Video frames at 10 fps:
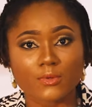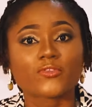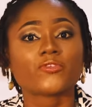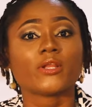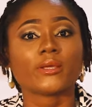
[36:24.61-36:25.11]

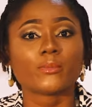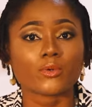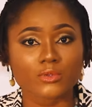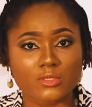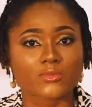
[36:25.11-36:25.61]
fully
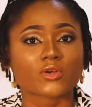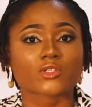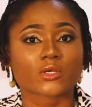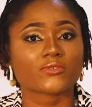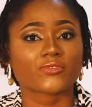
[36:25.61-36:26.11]
booked
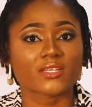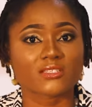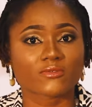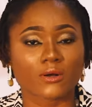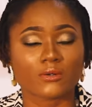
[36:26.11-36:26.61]
because of the
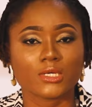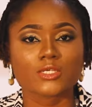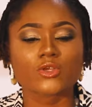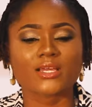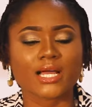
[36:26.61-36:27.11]
festival.
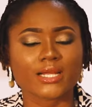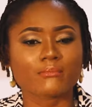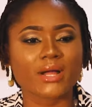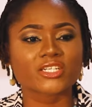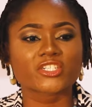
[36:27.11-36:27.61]
So you can
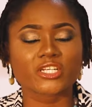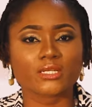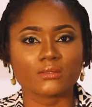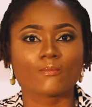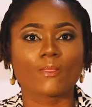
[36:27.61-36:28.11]

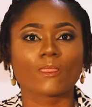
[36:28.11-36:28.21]
imagine